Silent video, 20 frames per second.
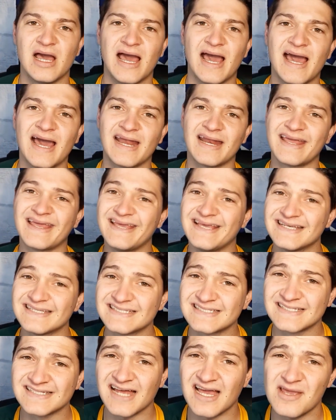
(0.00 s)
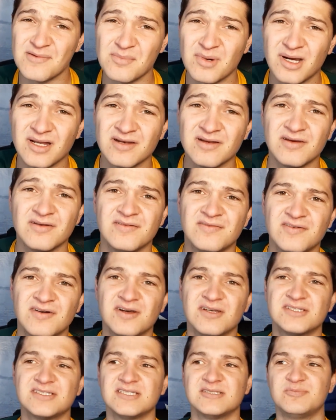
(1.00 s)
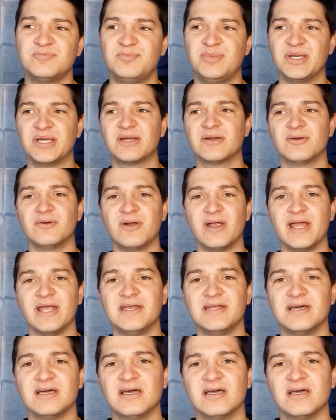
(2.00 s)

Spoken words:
RG Snyman versus Big Red